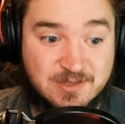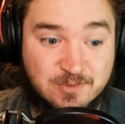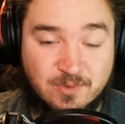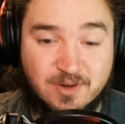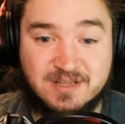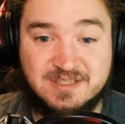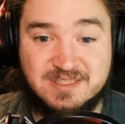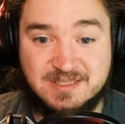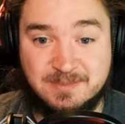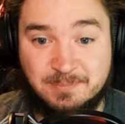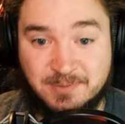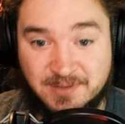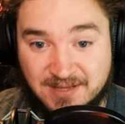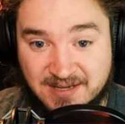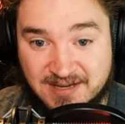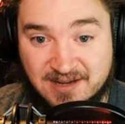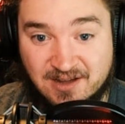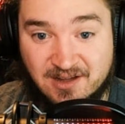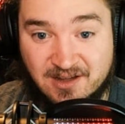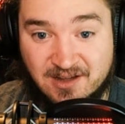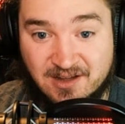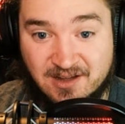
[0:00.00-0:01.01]
He wants to
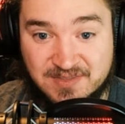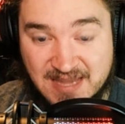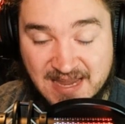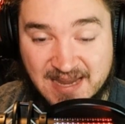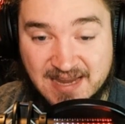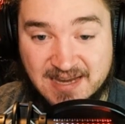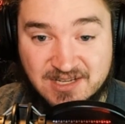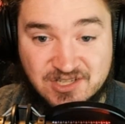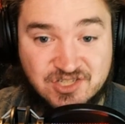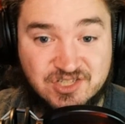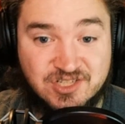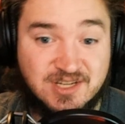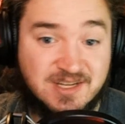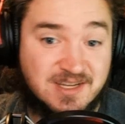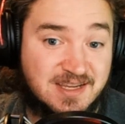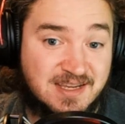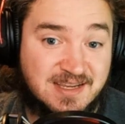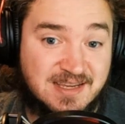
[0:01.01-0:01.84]
play on the edge.